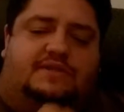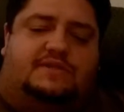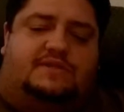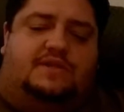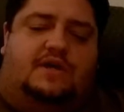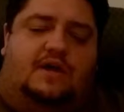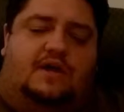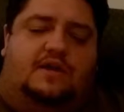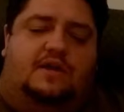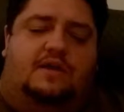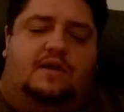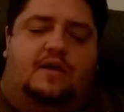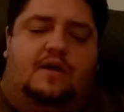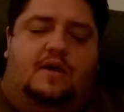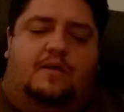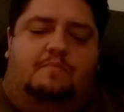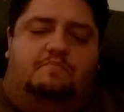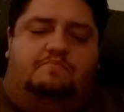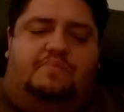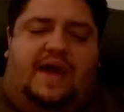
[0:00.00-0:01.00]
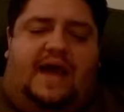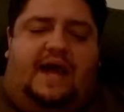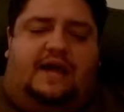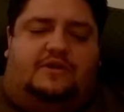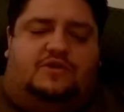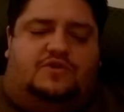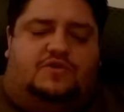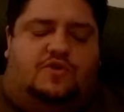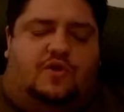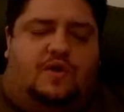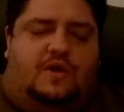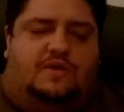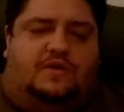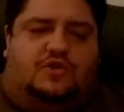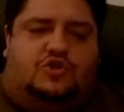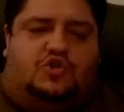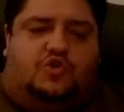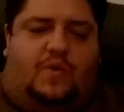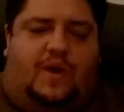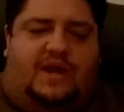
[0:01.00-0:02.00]
his son back during
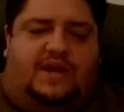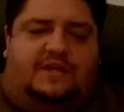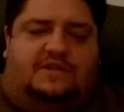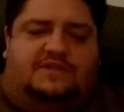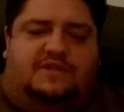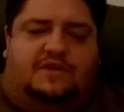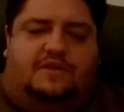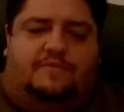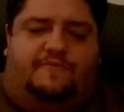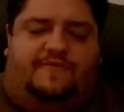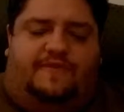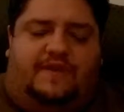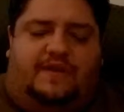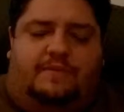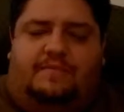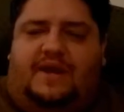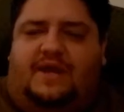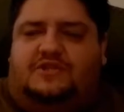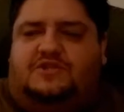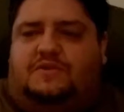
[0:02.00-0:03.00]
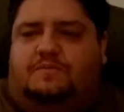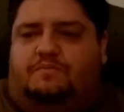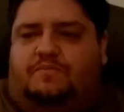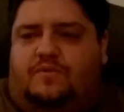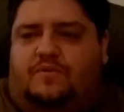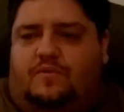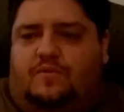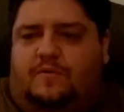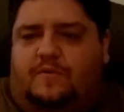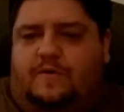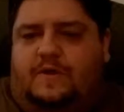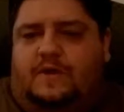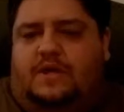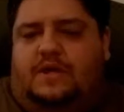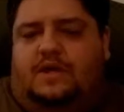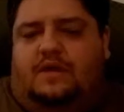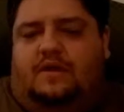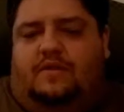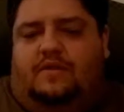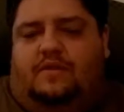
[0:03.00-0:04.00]
the training to defeat Majin Buu
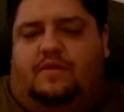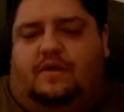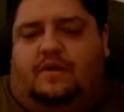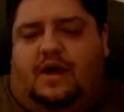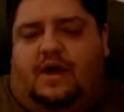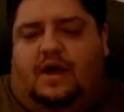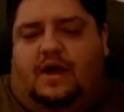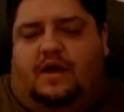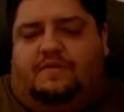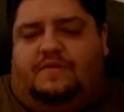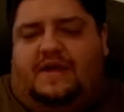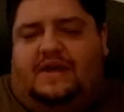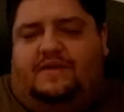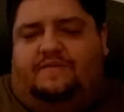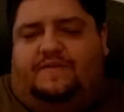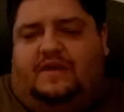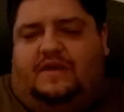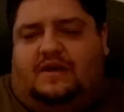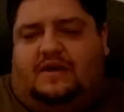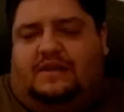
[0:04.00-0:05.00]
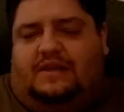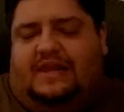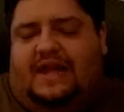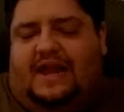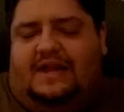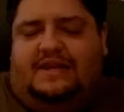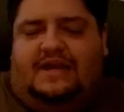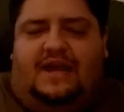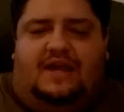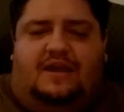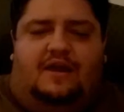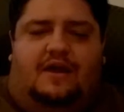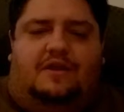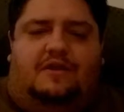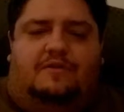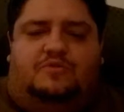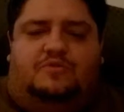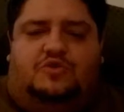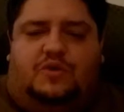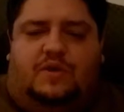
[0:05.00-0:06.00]
that if he could land a hit
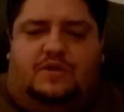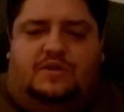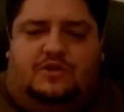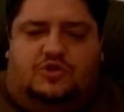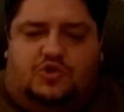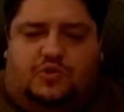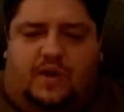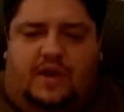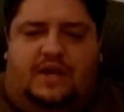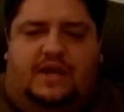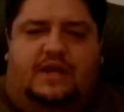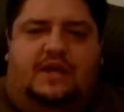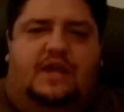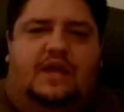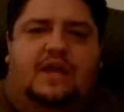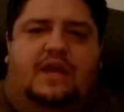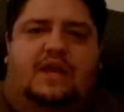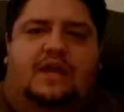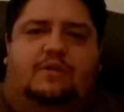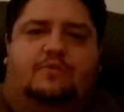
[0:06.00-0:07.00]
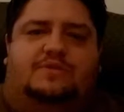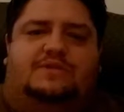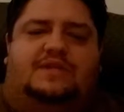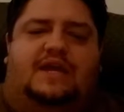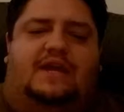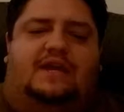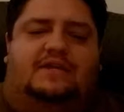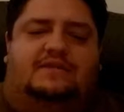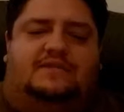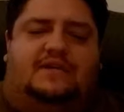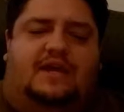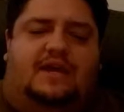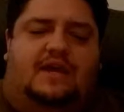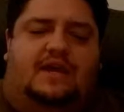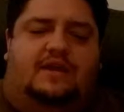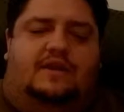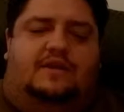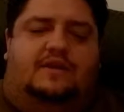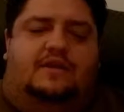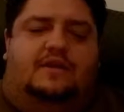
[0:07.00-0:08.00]
on him during the training, he would take his
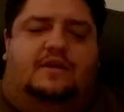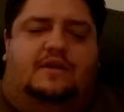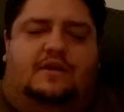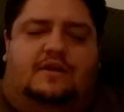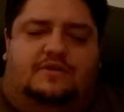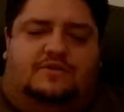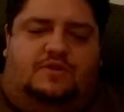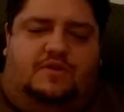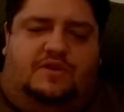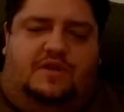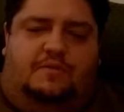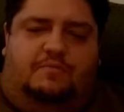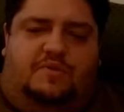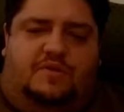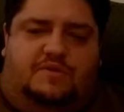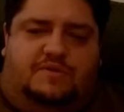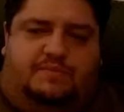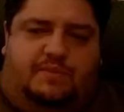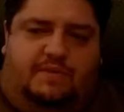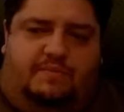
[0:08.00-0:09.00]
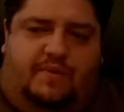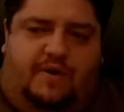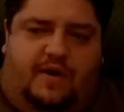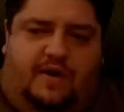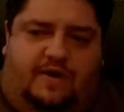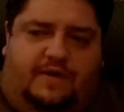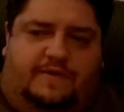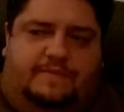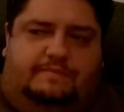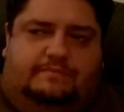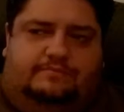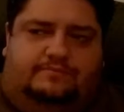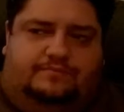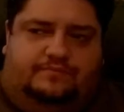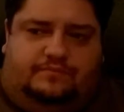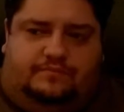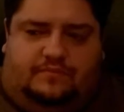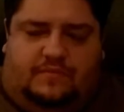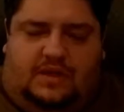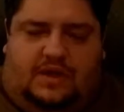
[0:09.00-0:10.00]
kid to the amusement park.
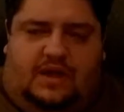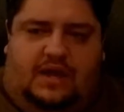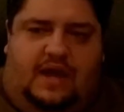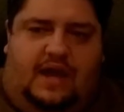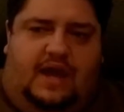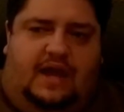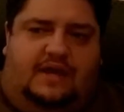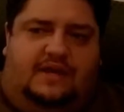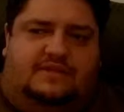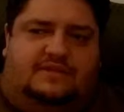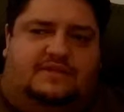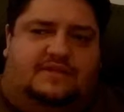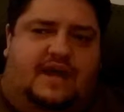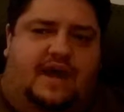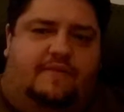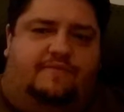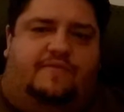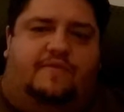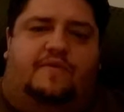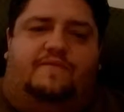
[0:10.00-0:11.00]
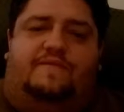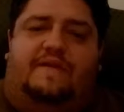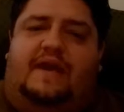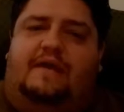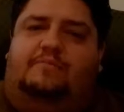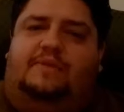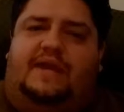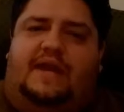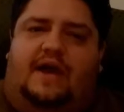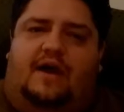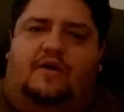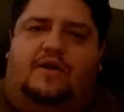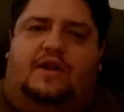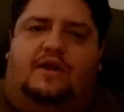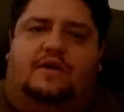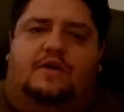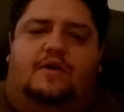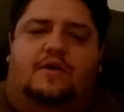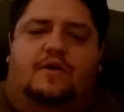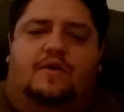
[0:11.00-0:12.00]
And it's time for a family
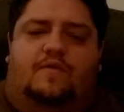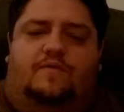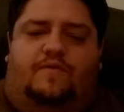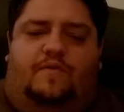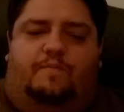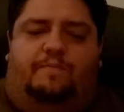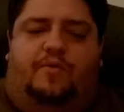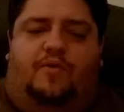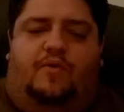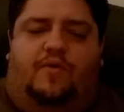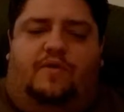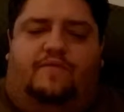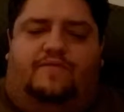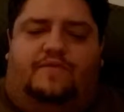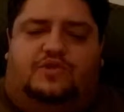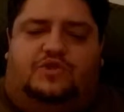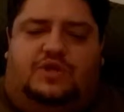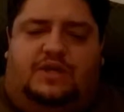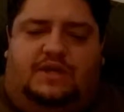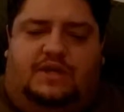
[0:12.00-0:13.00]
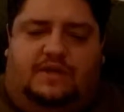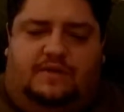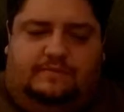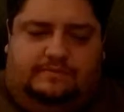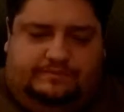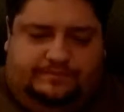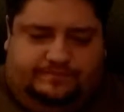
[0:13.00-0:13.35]
outing for poor Vegeta.